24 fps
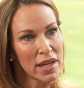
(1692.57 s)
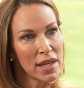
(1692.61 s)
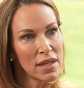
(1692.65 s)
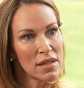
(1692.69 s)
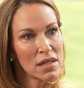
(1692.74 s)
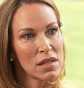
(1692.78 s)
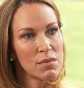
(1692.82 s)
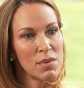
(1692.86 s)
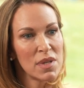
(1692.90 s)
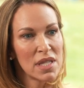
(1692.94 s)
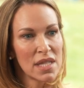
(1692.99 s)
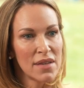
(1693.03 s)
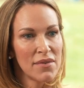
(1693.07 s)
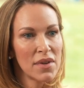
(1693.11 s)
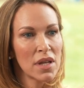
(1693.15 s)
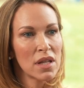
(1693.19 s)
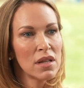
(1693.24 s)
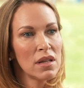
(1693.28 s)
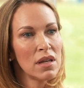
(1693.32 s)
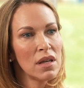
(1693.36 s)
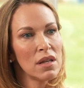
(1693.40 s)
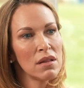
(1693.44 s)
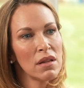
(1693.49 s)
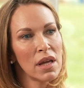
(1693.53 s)
and
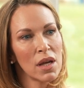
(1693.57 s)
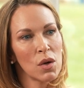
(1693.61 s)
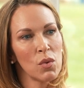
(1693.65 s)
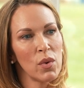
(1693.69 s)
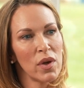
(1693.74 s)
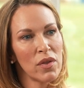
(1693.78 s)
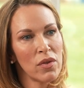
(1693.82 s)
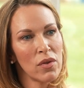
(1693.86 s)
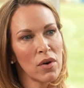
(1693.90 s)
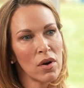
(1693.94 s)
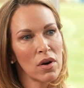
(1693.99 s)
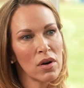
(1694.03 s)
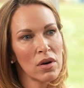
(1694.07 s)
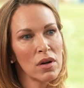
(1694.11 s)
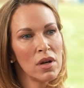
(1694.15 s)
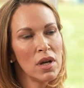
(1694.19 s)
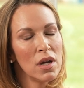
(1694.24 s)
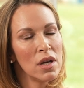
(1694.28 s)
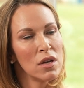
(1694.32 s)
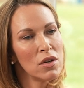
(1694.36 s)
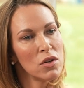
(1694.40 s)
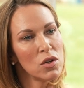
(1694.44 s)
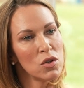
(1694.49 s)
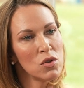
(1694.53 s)
specifically like with our
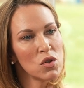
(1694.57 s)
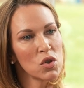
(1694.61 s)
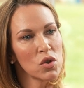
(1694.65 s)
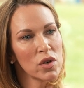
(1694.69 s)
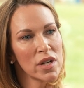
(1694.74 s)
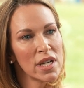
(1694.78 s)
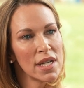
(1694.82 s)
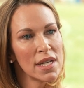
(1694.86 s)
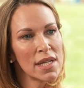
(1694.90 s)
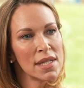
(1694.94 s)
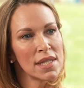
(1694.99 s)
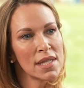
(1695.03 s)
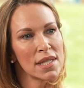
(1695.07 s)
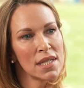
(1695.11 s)
nutrients,